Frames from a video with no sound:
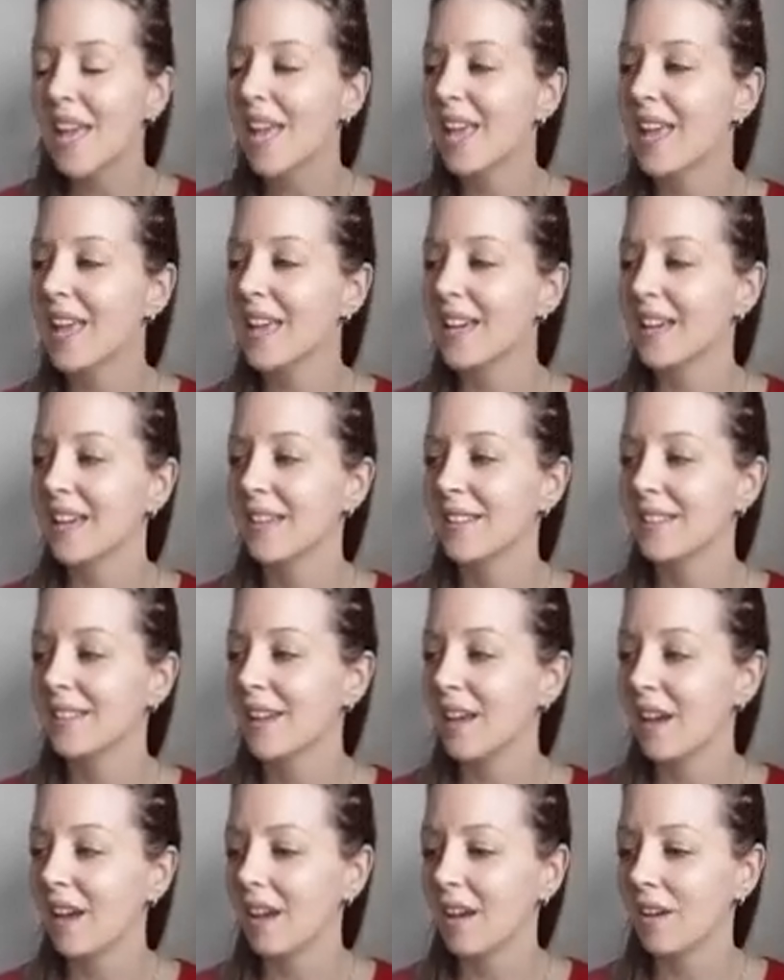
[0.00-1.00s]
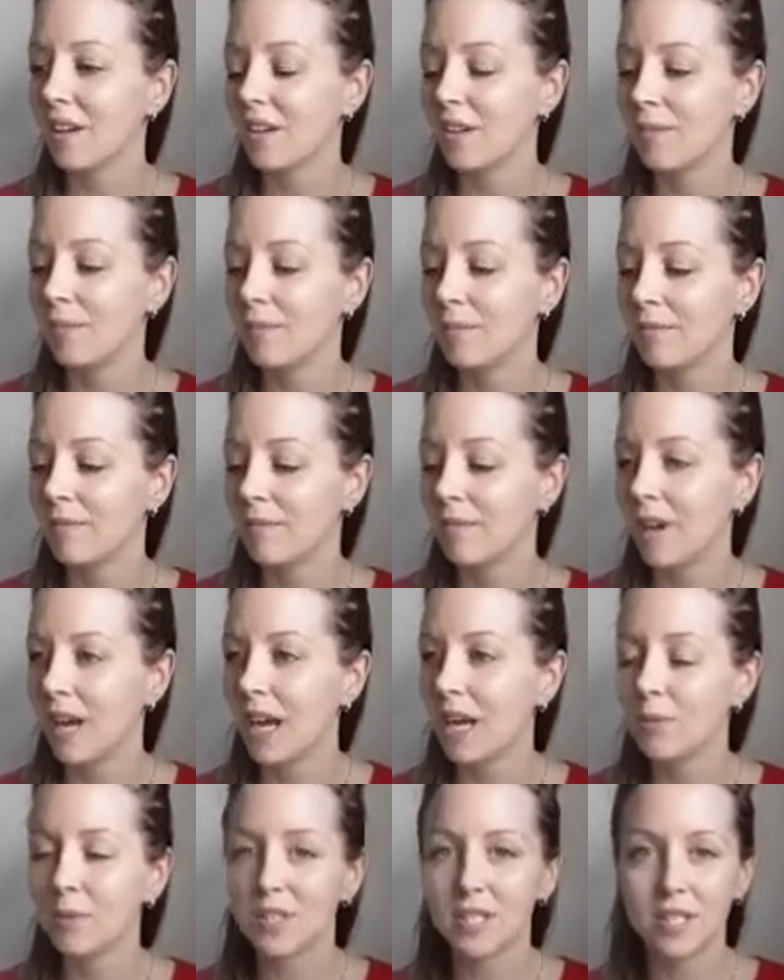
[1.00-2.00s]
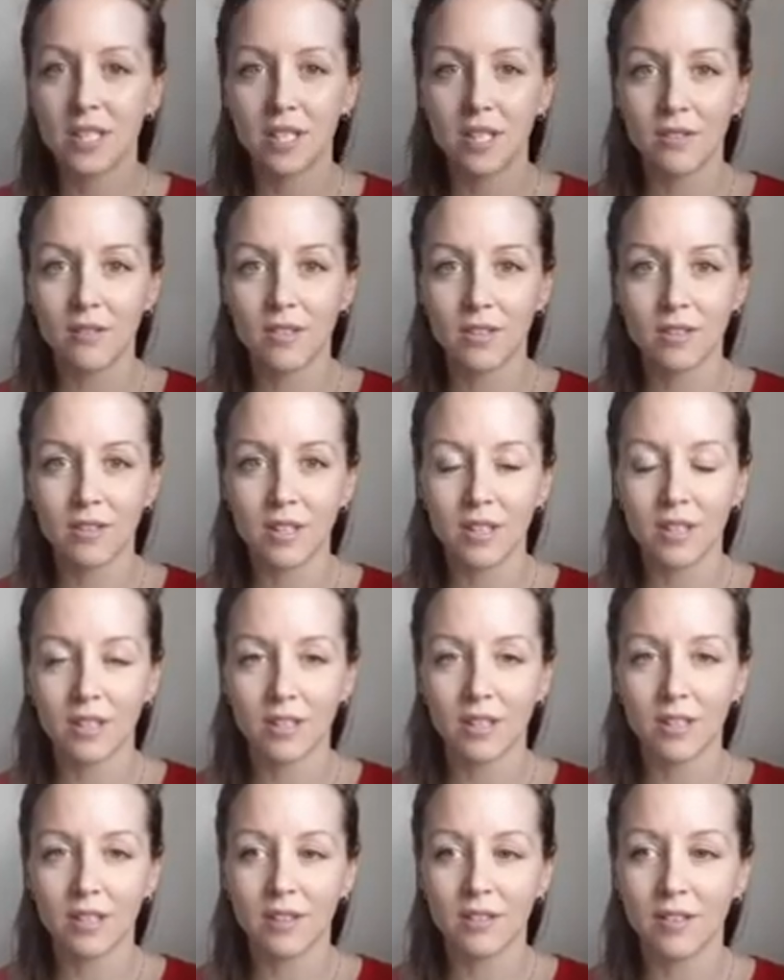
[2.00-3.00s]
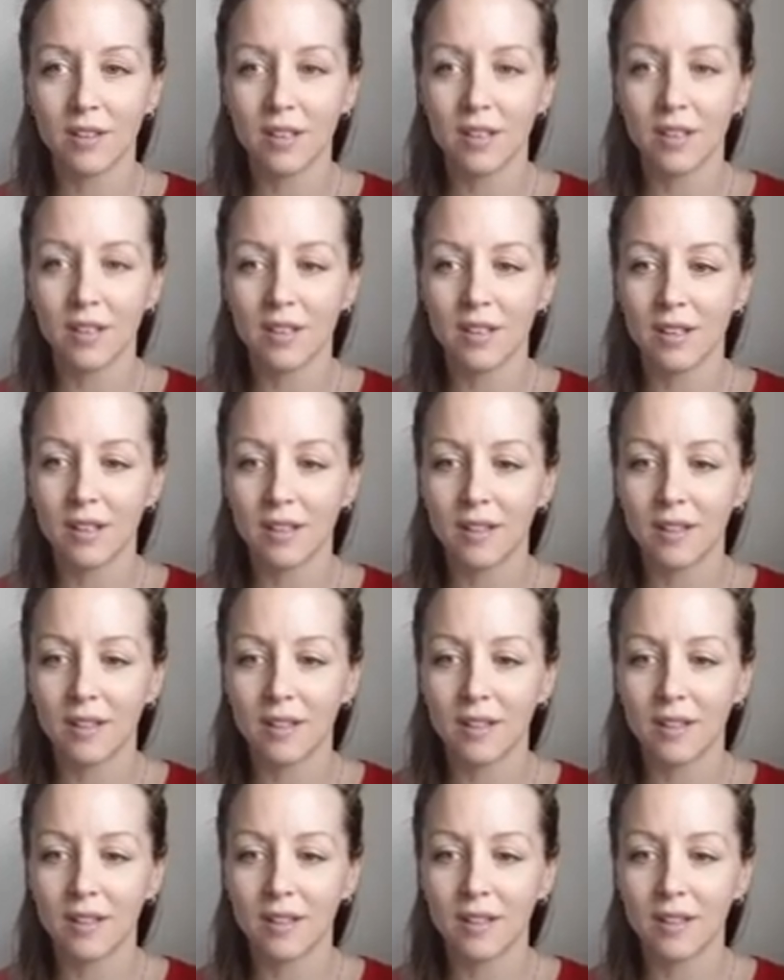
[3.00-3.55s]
and I received the